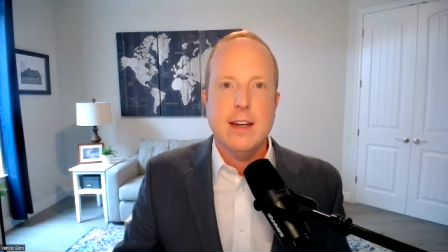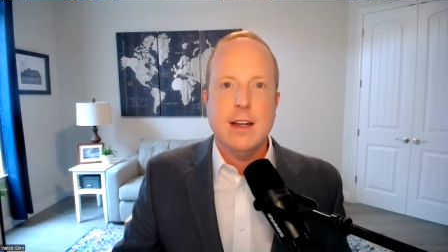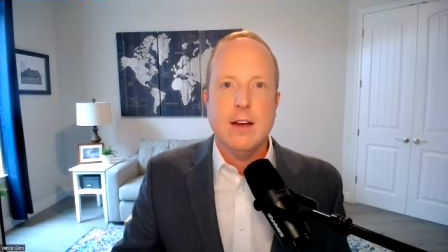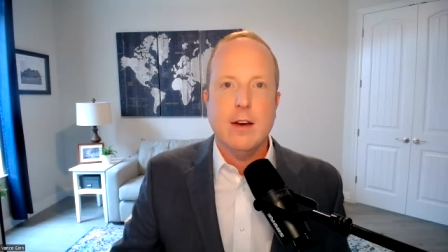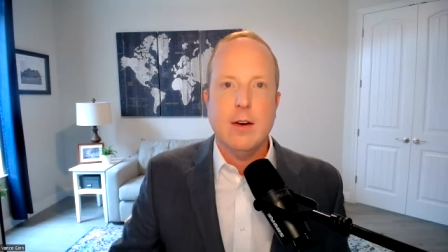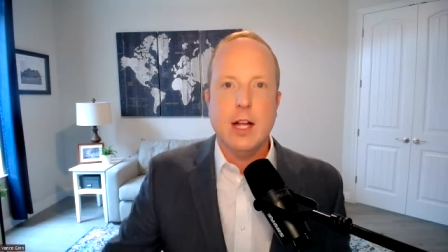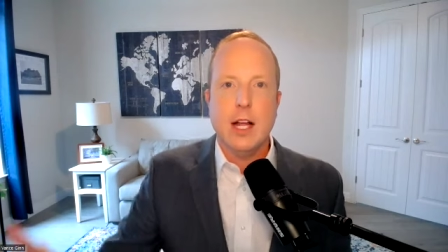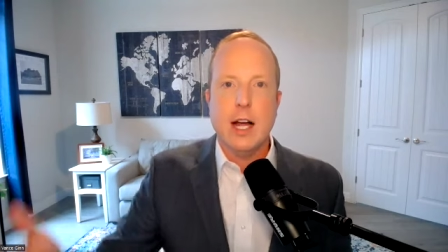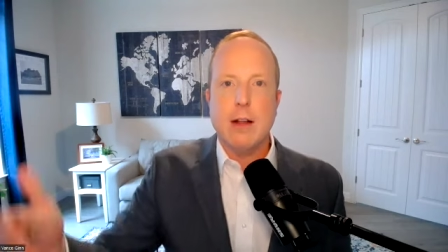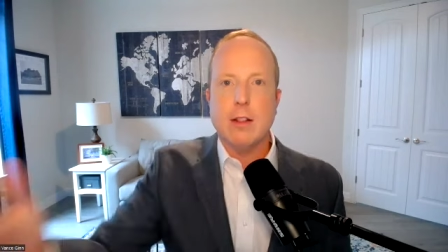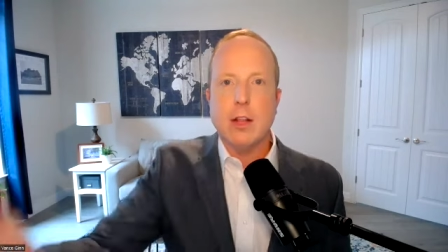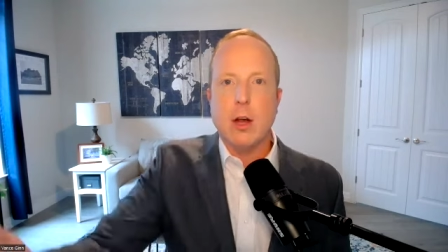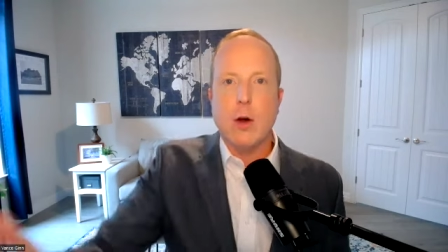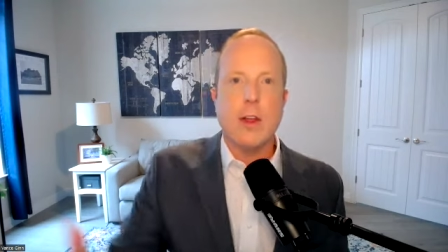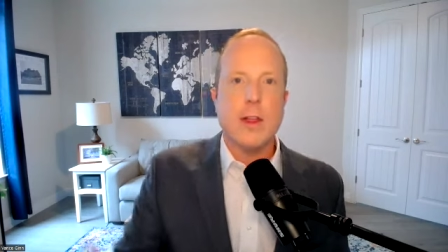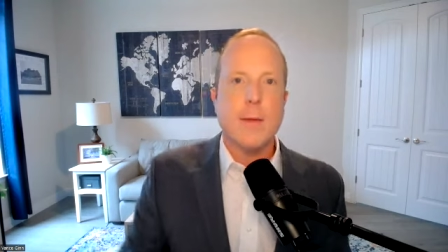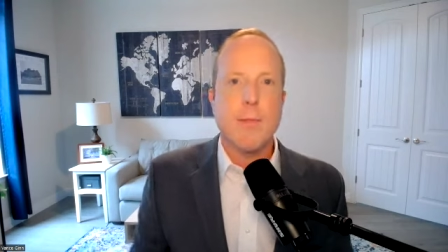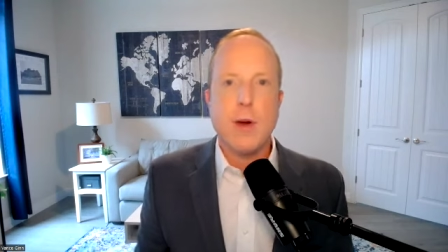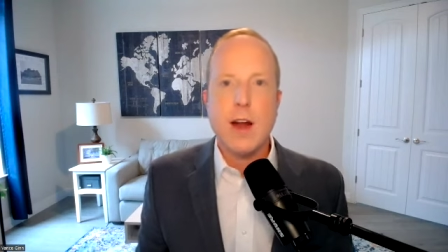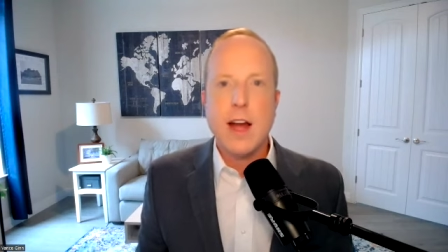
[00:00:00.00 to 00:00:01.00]
well, I'll
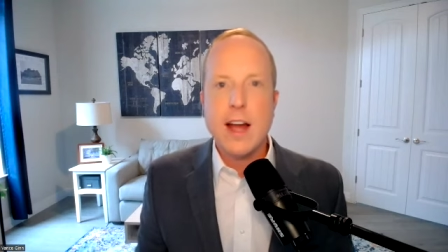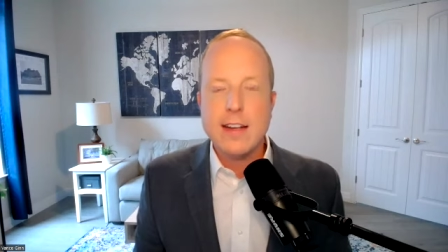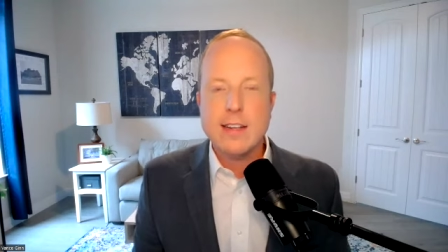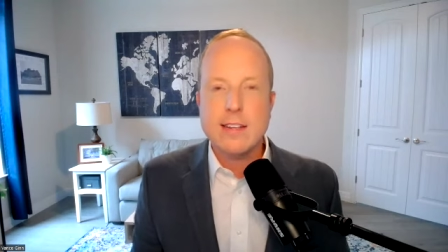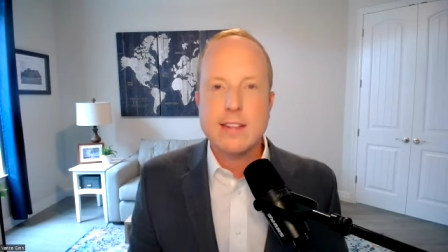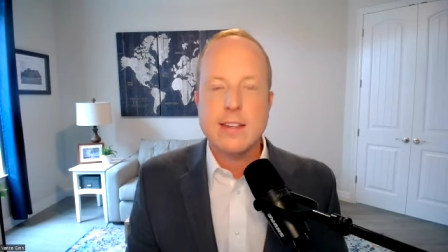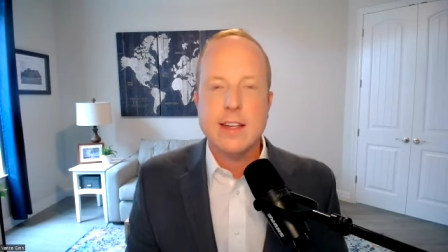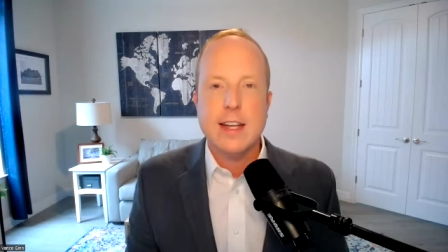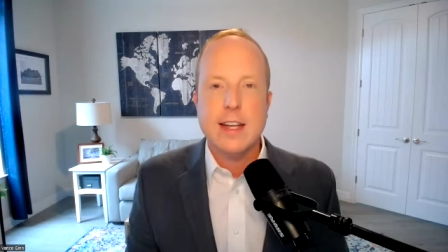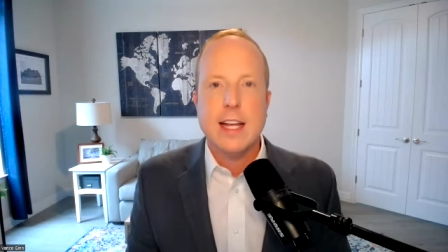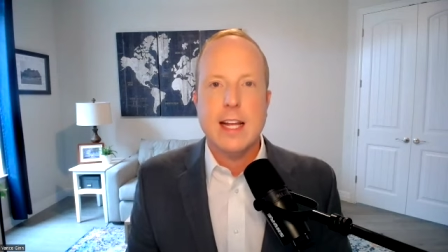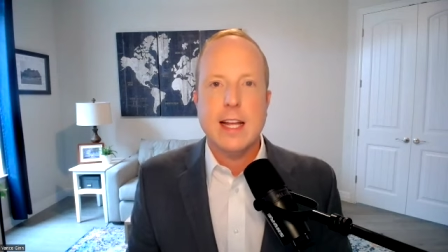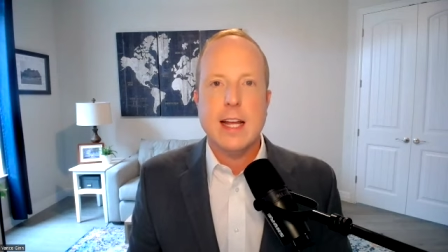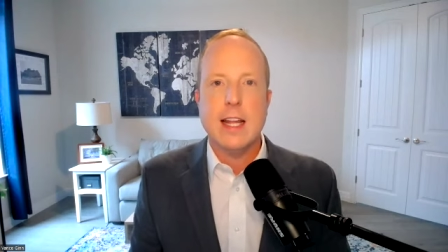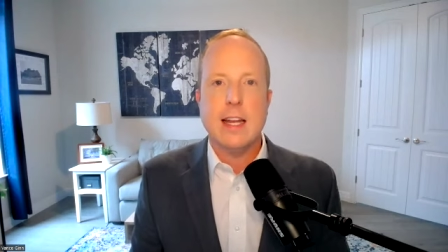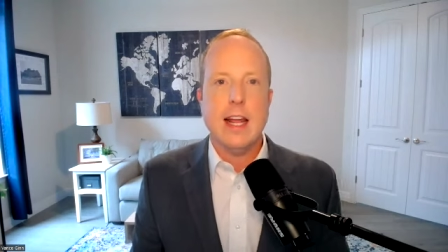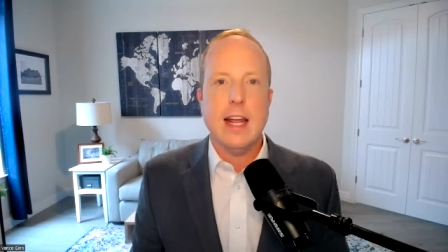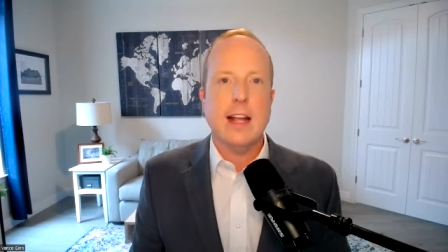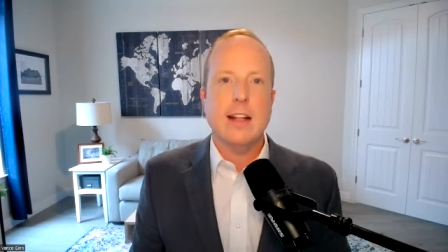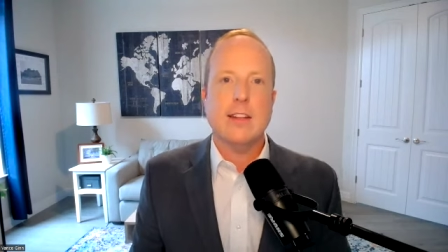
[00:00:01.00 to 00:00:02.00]
lower the price.
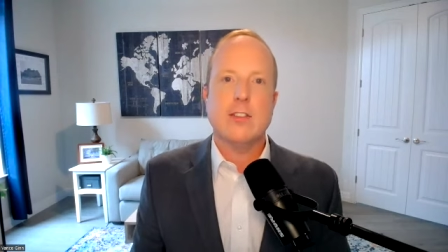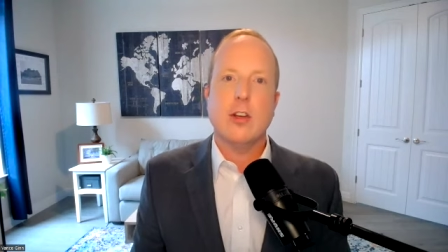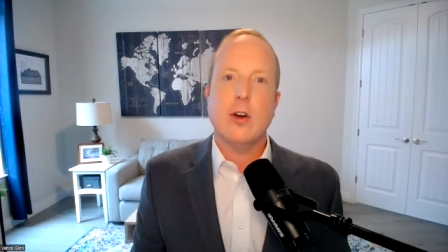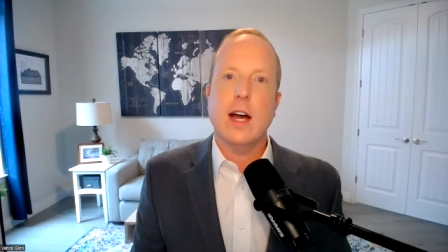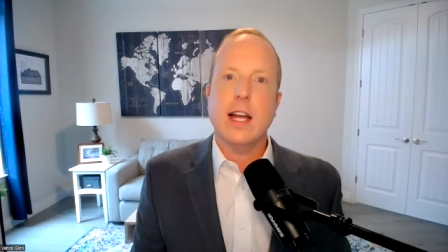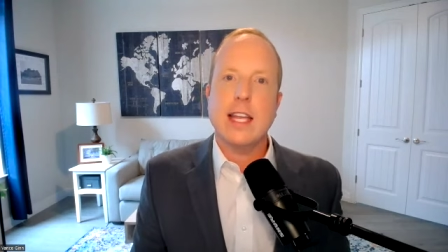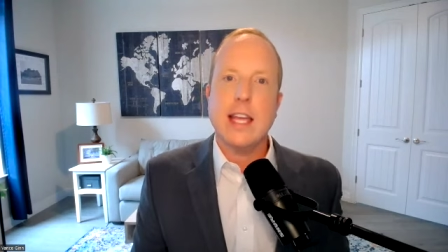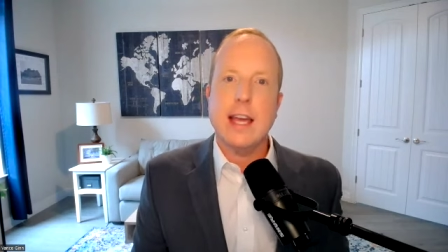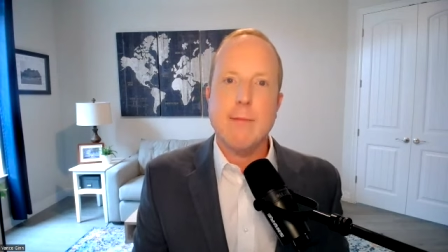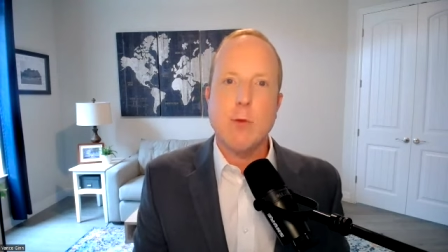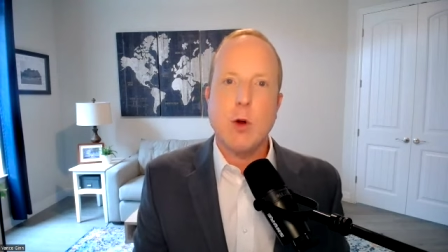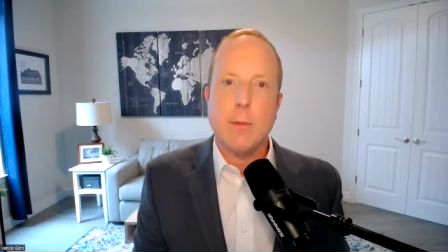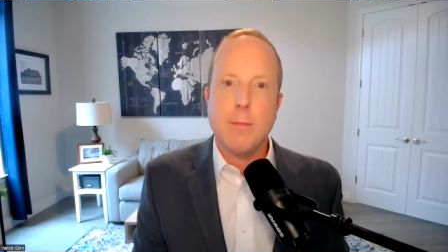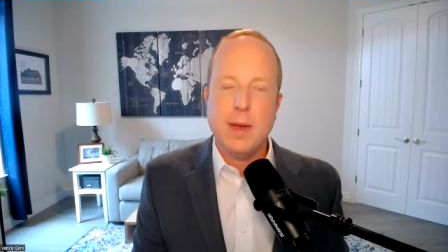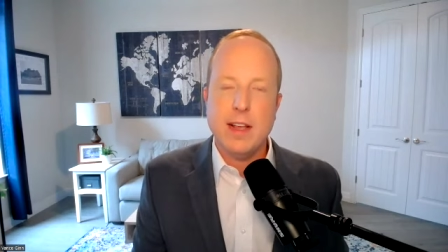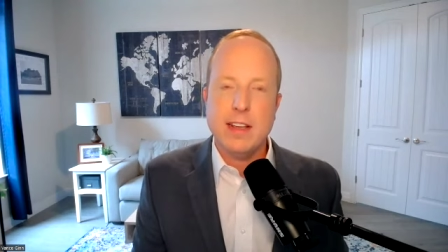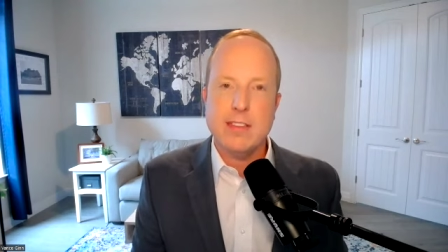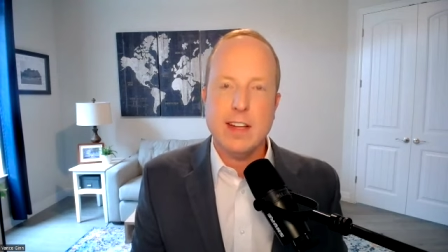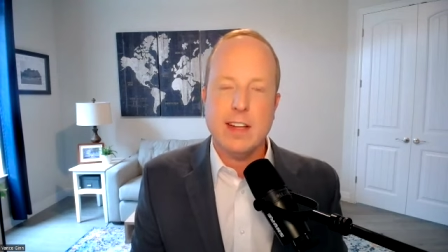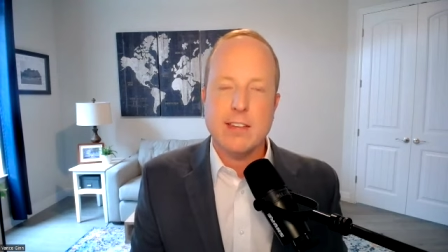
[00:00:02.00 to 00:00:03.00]
And, and so I get more
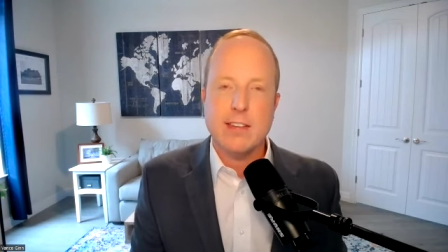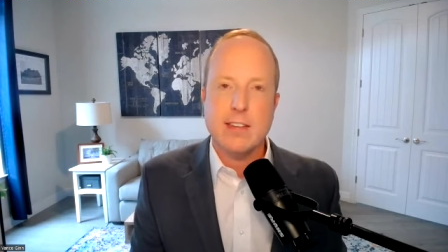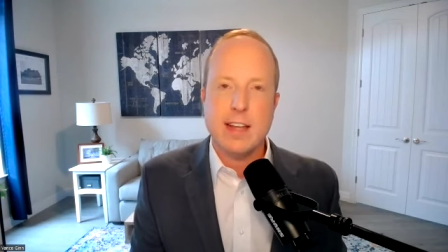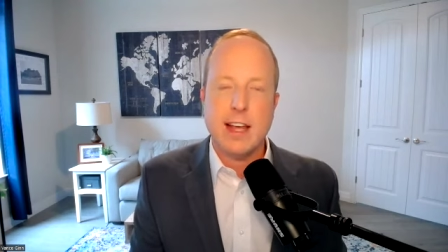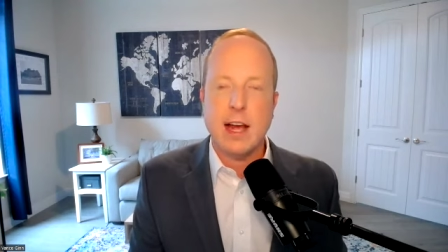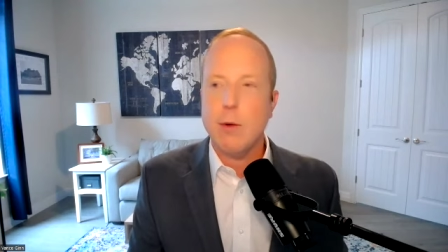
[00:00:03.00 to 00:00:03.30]
business.